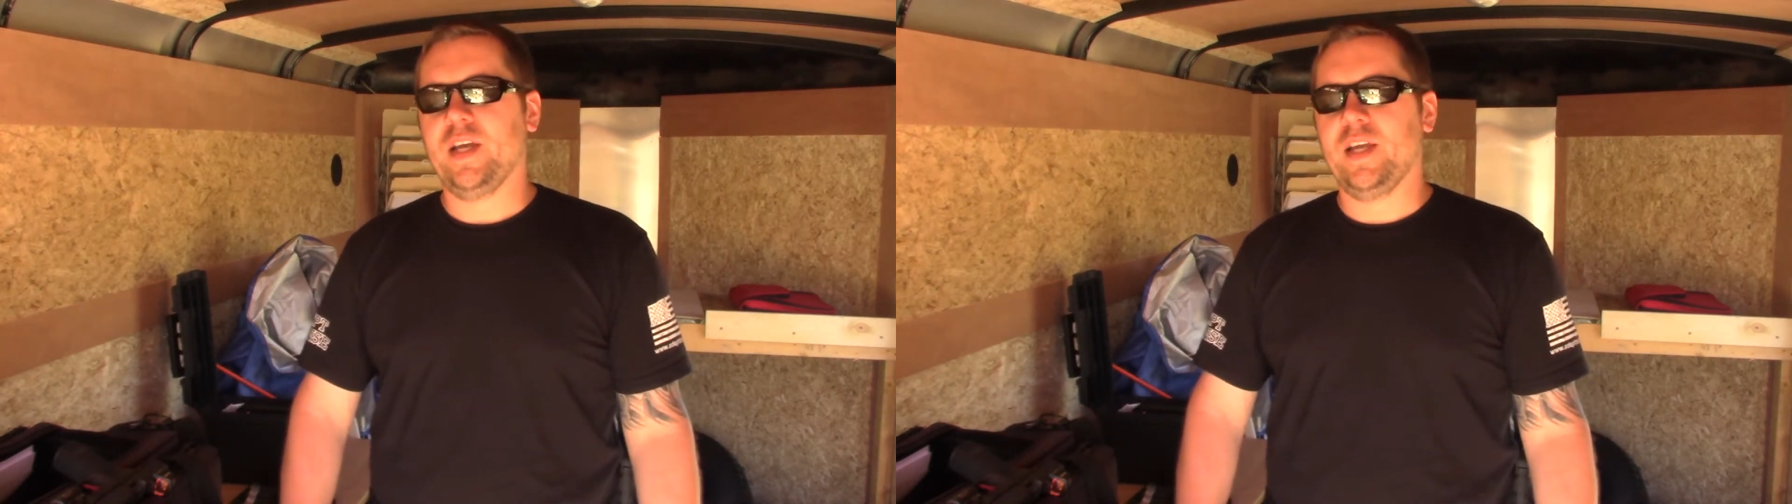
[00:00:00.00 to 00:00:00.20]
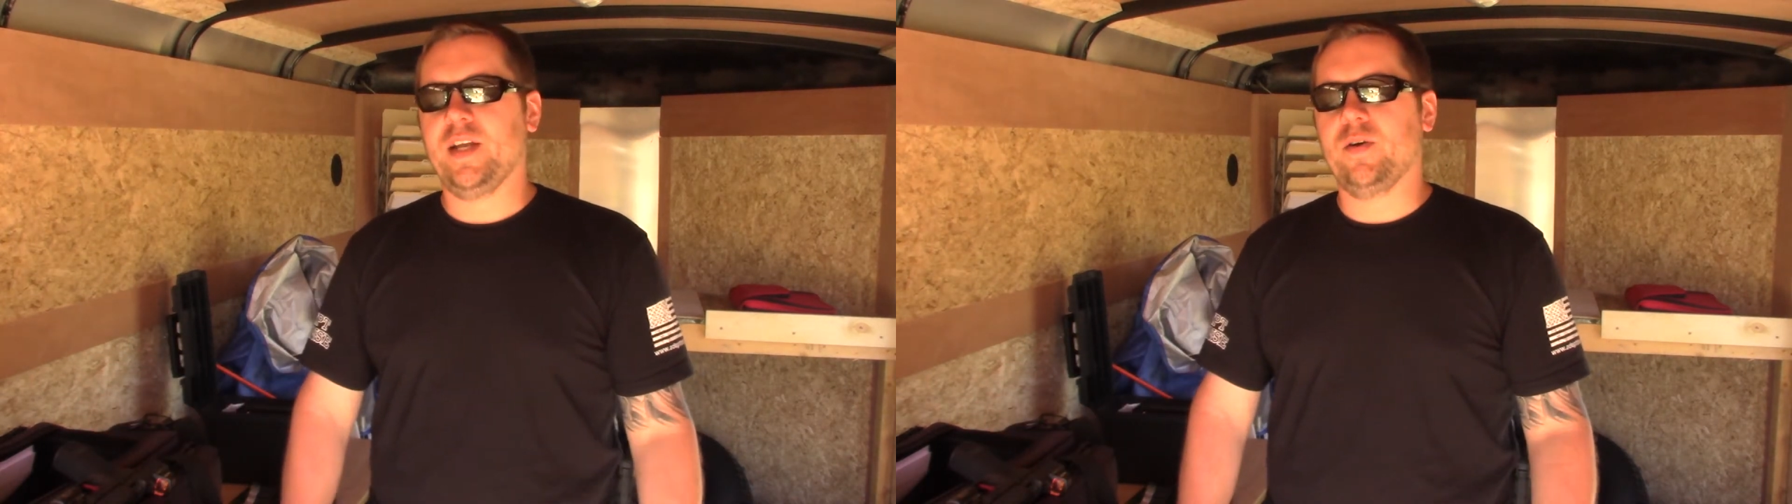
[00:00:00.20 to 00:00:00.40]

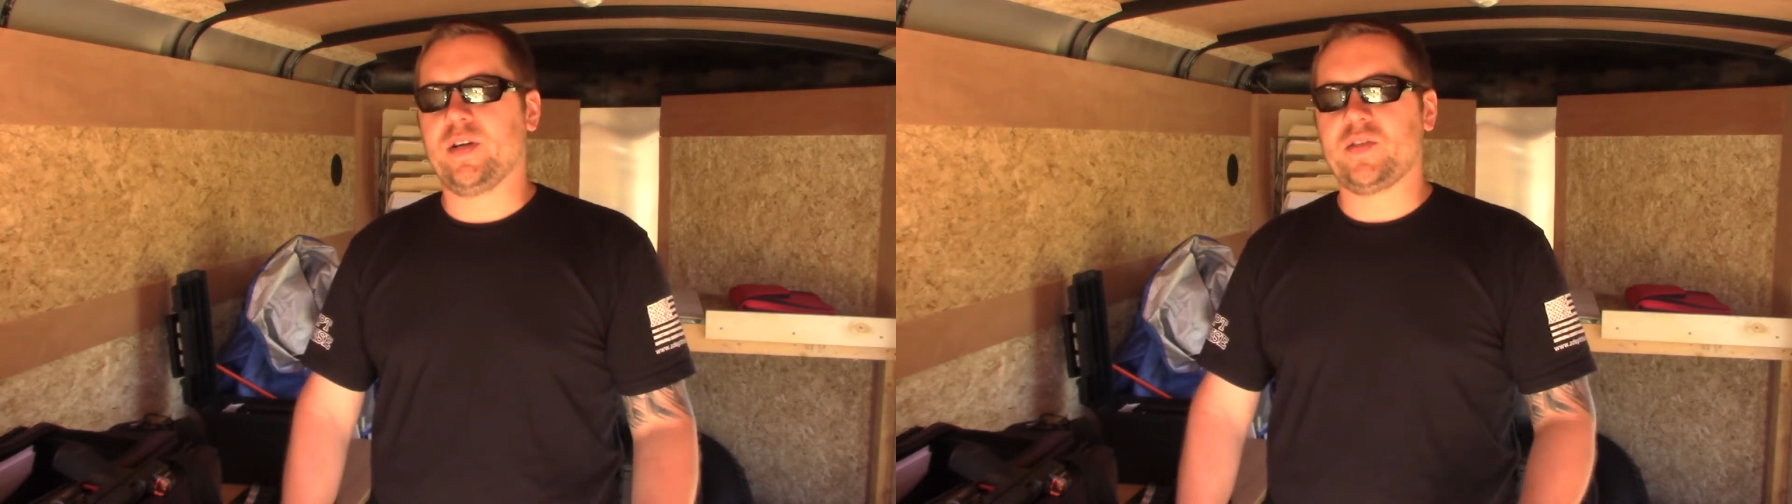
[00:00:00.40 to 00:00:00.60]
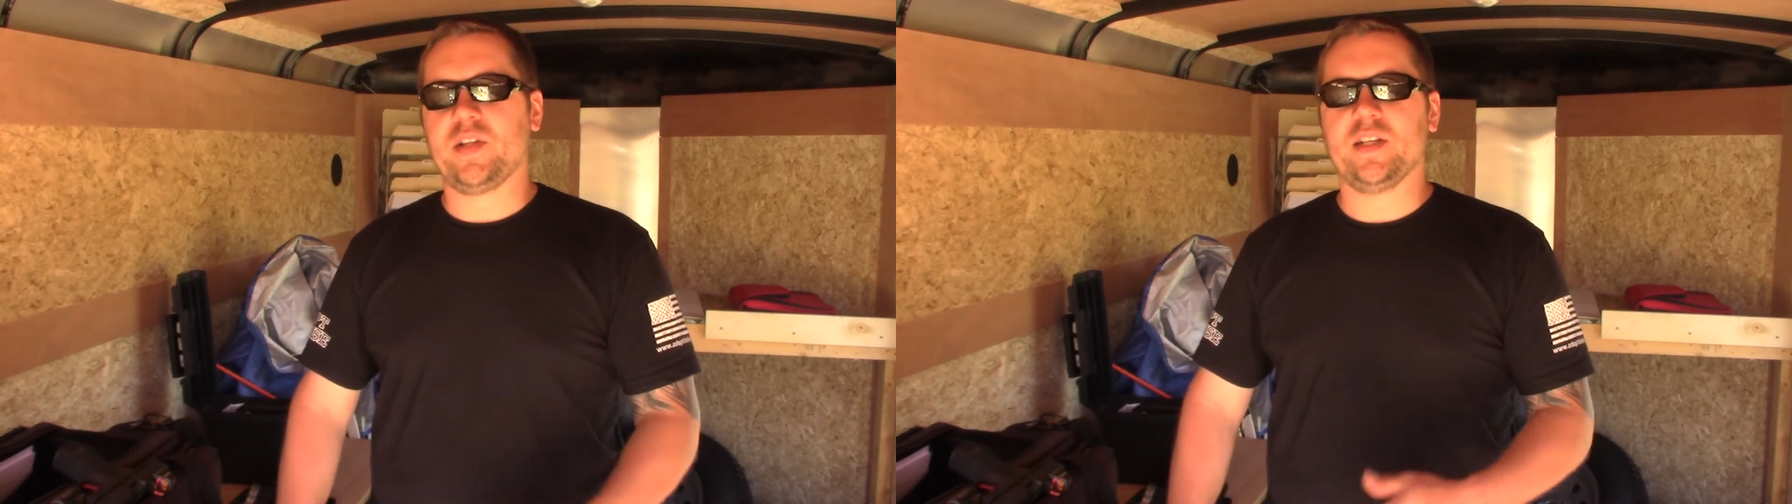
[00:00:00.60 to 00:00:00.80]
you know,
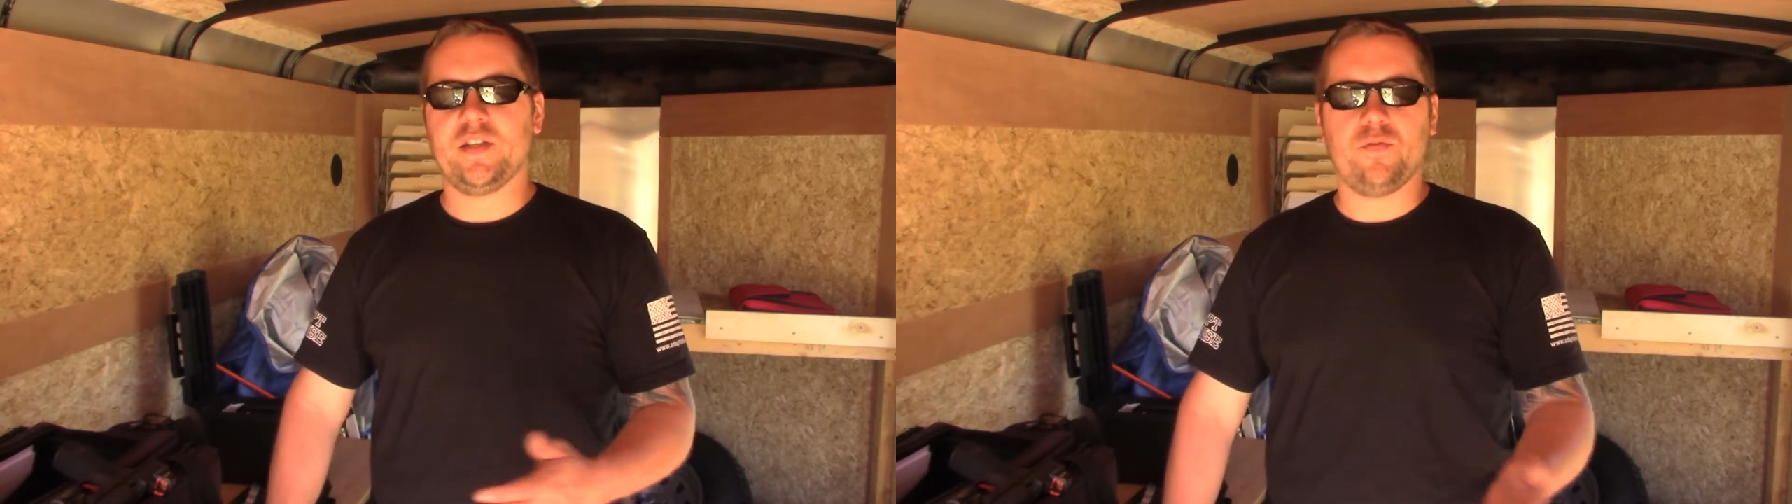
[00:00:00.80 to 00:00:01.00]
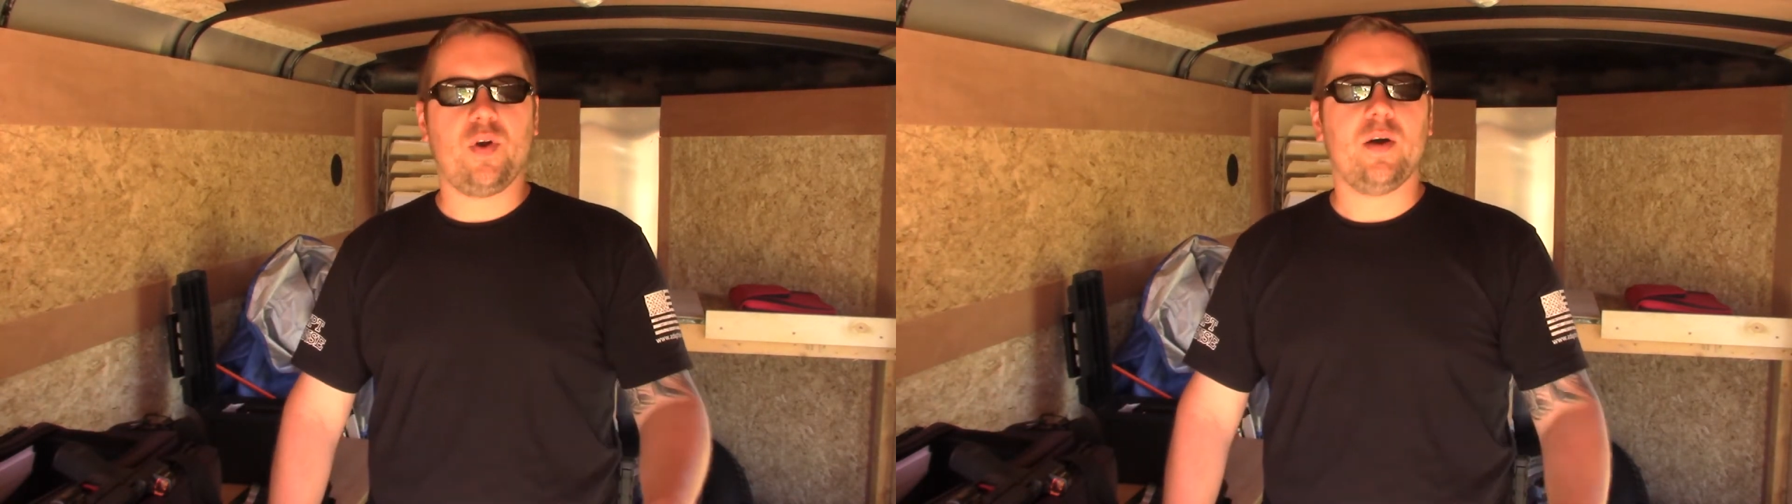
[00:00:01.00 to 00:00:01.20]

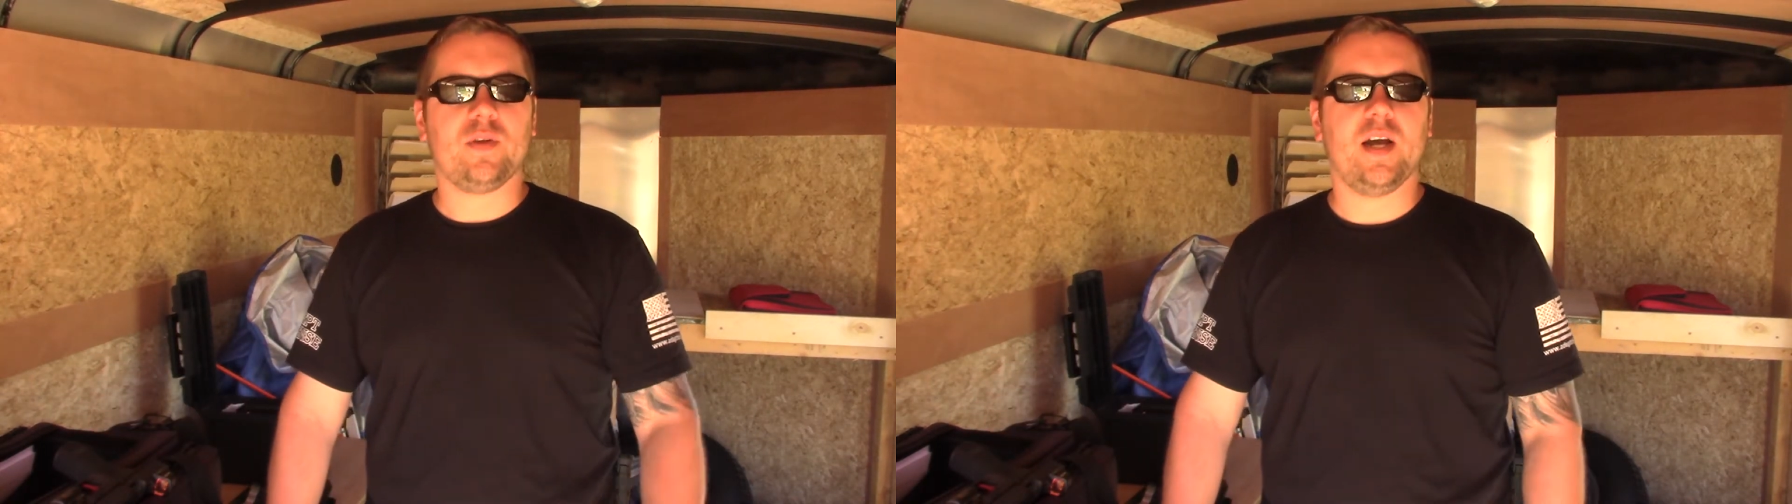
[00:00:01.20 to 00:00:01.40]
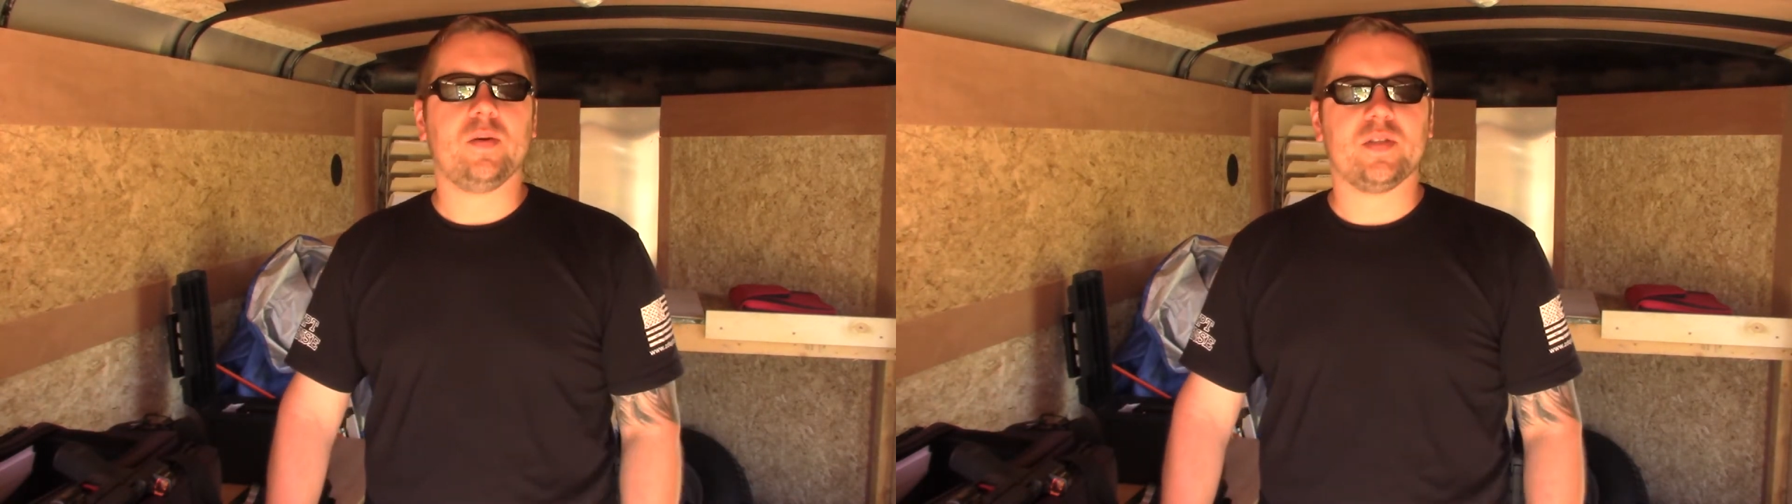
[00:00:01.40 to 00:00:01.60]
extensive round
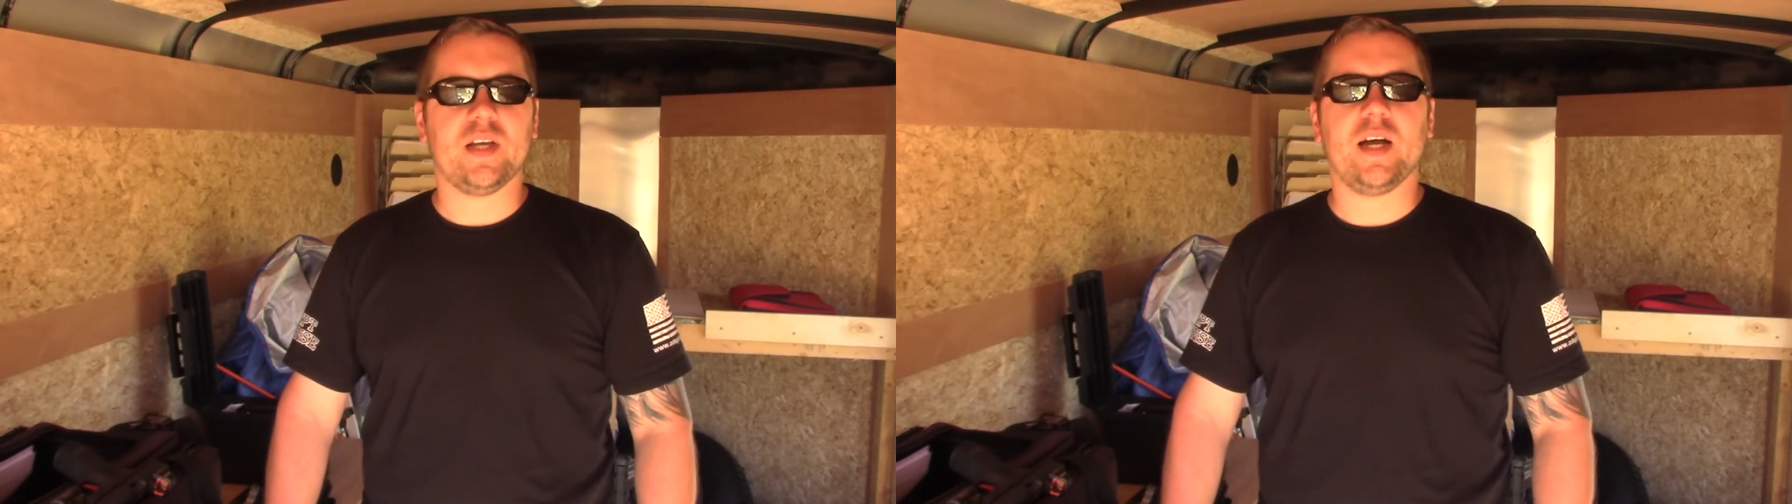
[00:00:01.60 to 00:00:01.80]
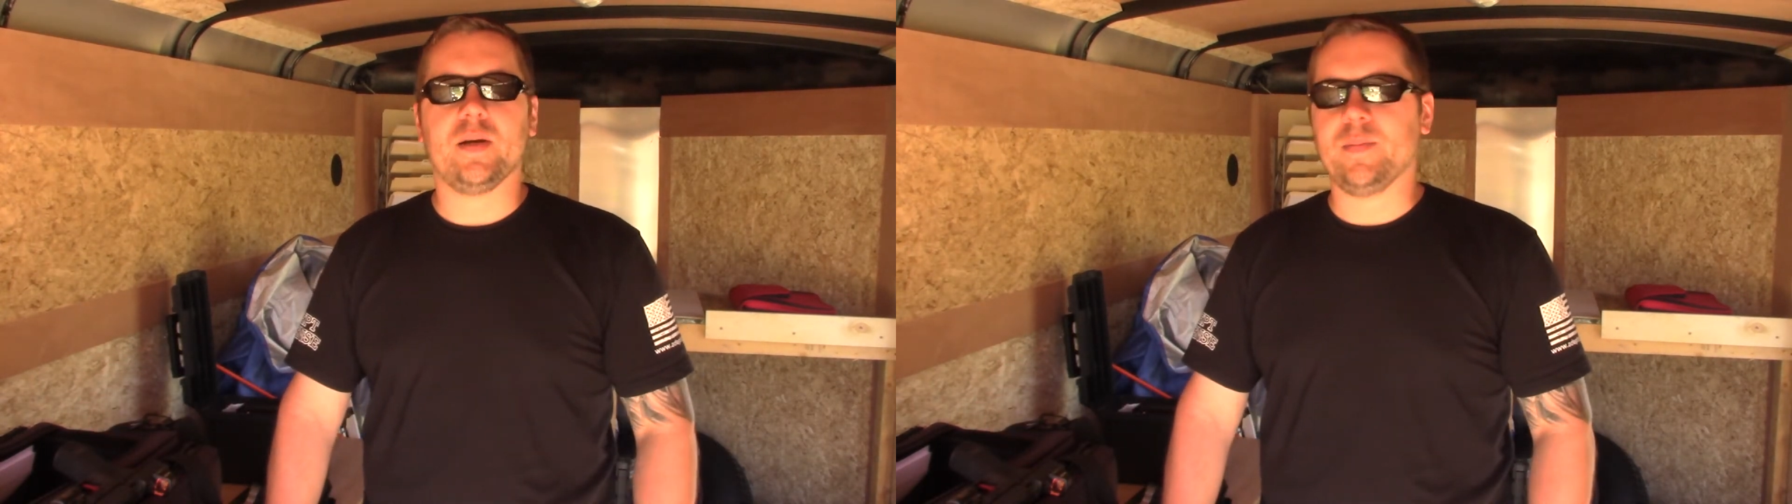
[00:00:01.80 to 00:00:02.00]
counts
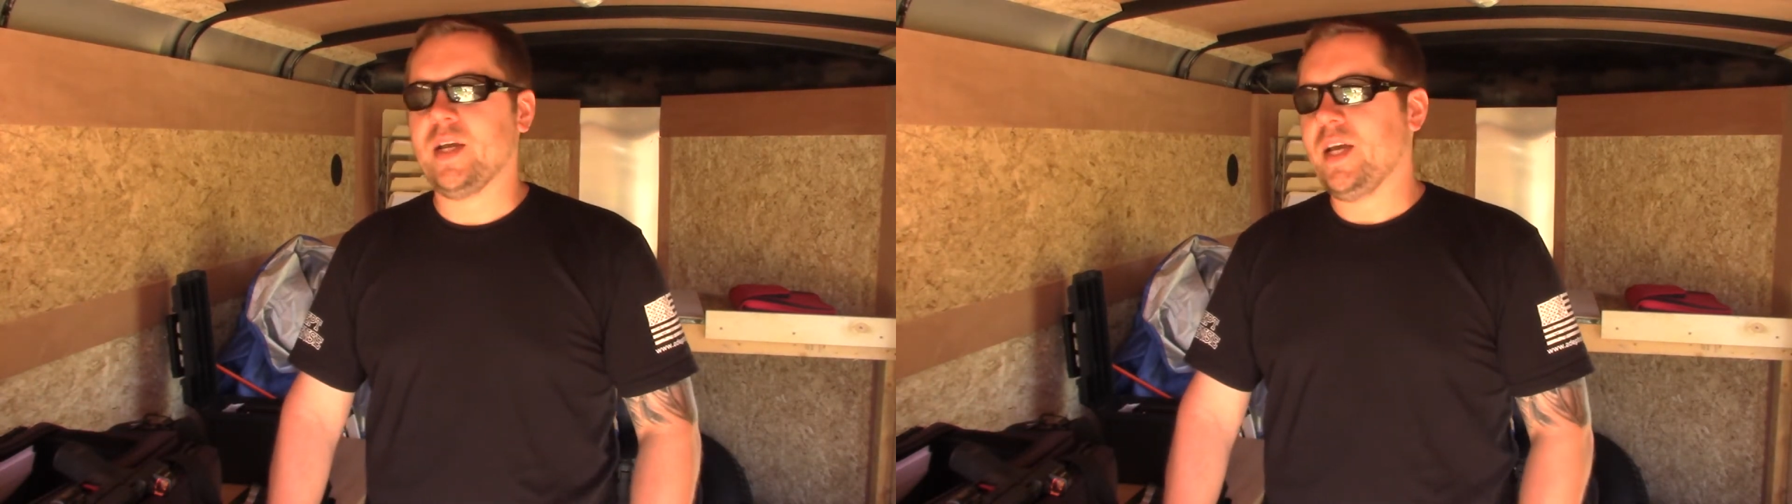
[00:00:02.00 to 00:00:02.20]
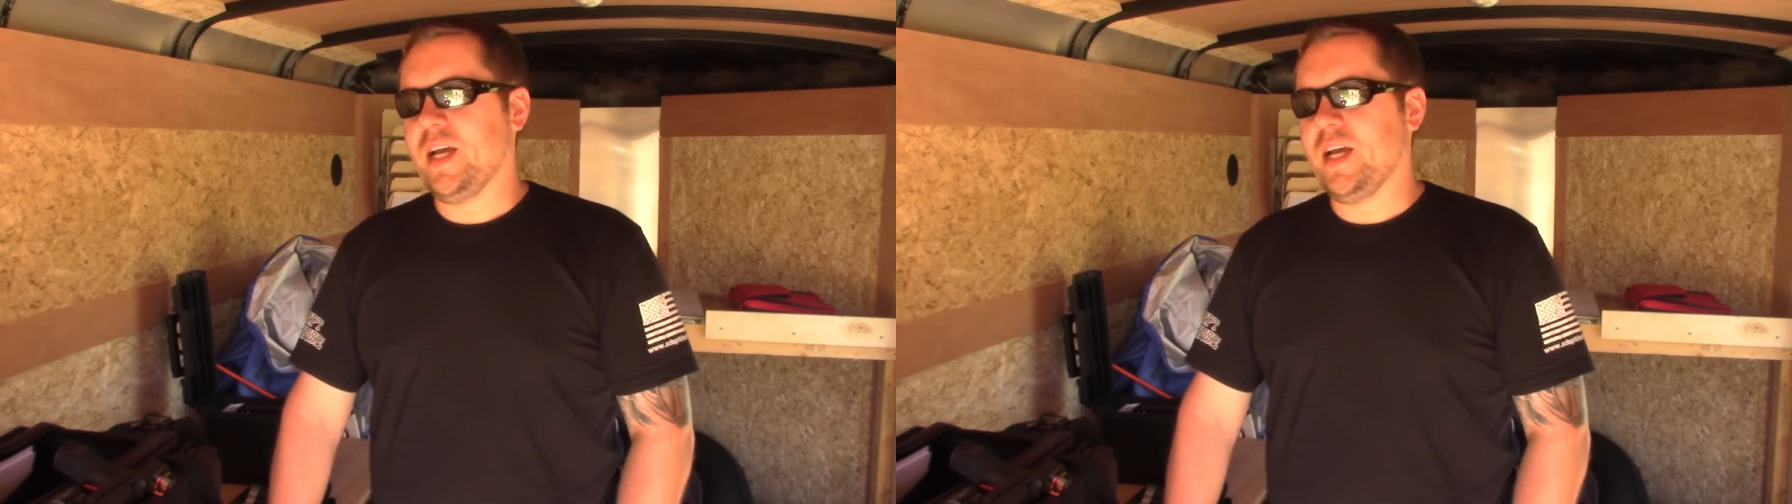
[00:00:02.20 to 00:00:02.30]
on them